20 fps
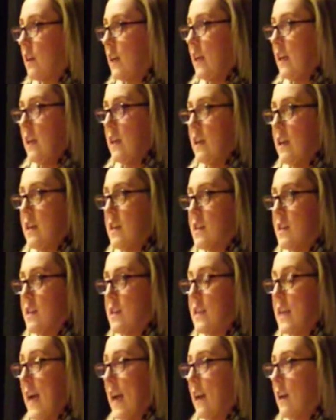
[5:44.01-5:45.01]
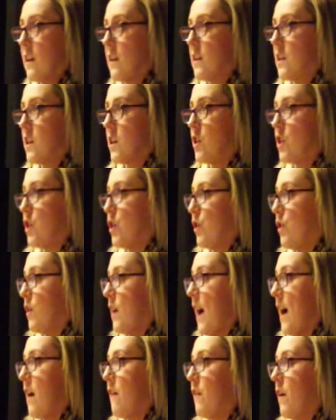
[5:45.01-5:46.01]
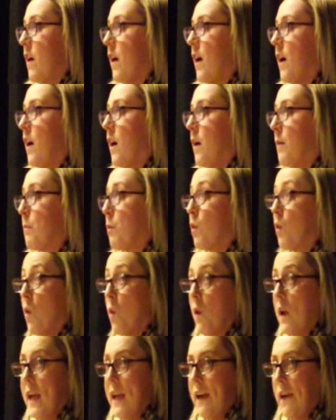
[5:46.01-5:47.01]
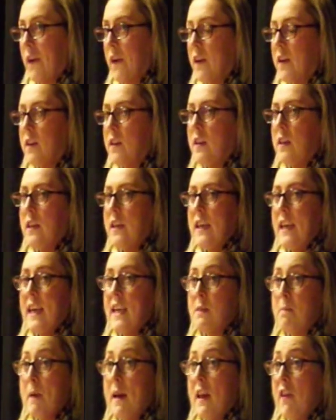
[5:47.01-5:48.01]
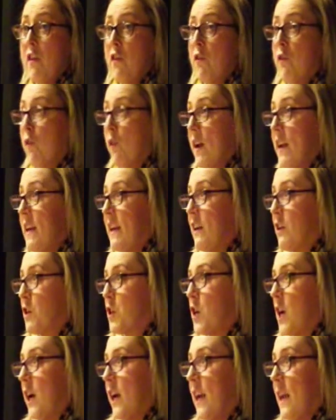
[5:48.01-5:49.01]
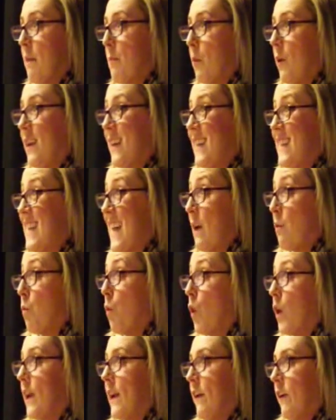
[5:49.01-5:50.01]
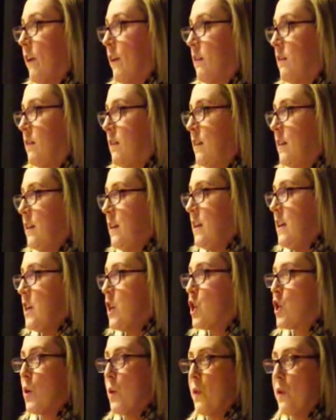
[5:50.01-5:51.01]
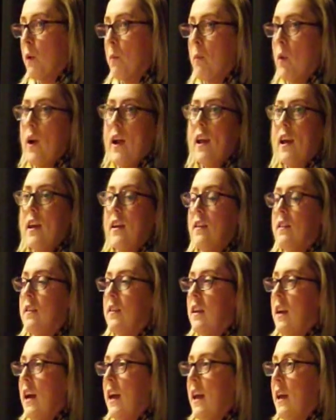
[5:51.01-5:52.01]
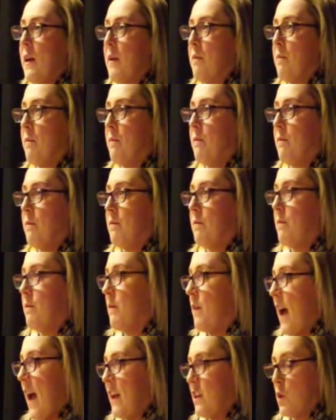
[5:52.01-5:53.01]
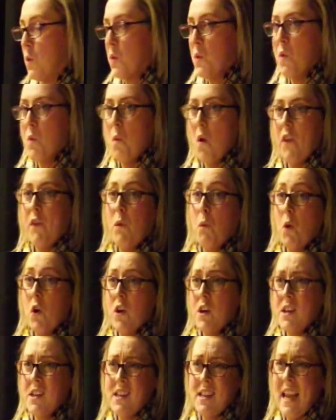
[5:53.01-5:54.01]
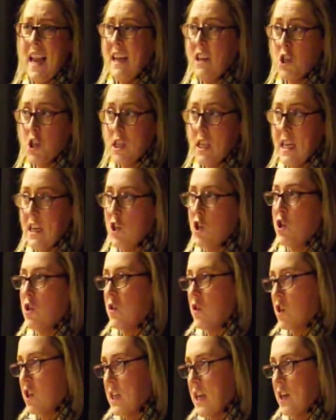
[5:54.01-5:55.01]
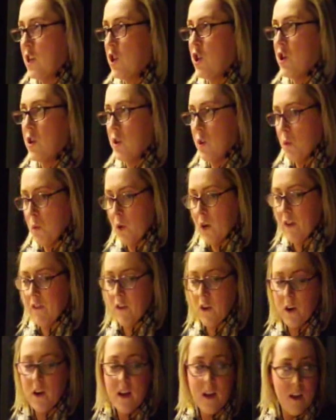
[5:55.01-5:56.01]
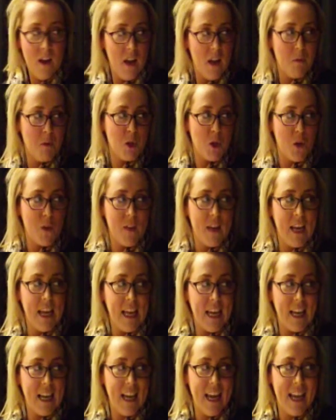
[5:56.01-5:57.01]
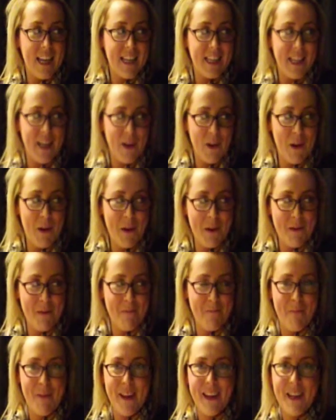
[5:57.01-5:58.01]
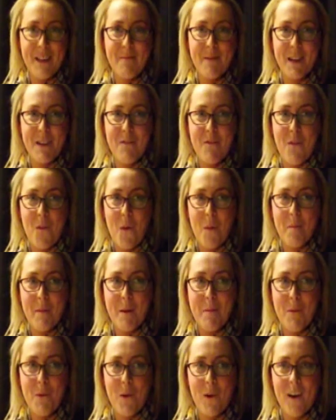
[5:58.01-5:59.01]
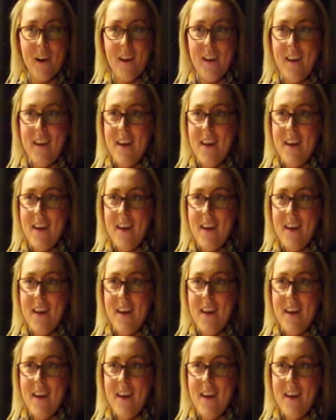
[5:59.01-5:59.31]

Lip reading: he is entitled to have a parole hearing. He's been in 3 years now in April, and he's had 1 hearing. So they're breaking, I don't know what the word is, legislation or statute or whatever. I'm sure the legal heads here will be able to inform me more